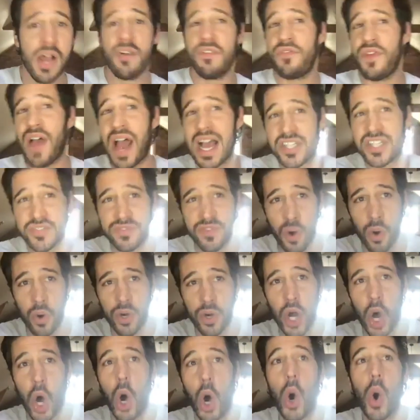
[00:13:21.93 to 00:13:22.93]
Fast
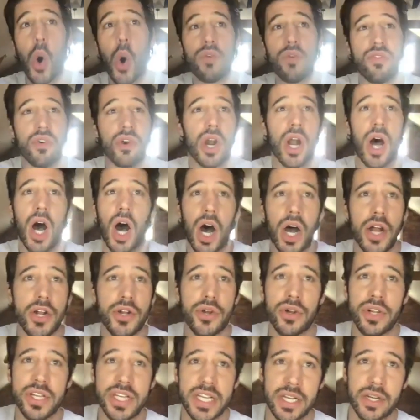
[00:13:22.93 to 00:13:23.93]
forward over
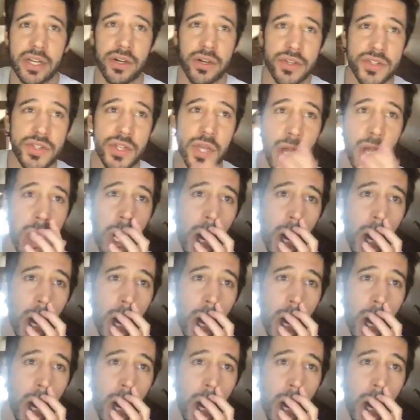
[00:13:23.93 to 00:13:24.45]
100 years,